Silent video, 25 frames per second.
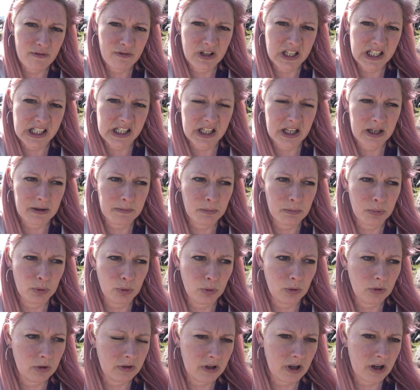recently
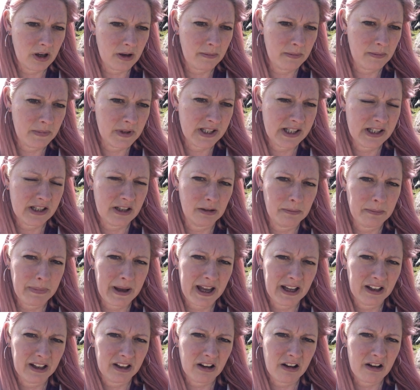bought um, the Snugpak